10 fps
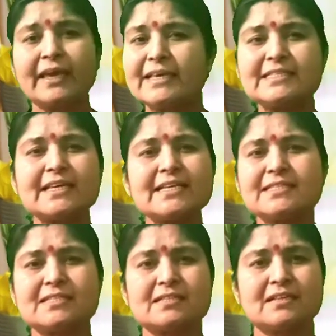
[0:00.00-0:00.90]
He
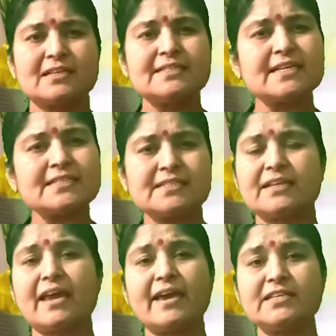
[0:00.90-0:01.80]
says, just
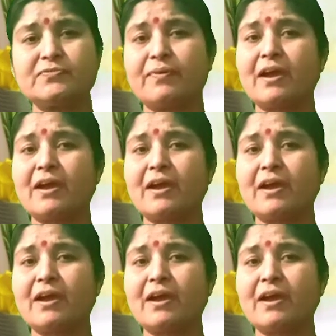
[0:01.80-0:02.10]
age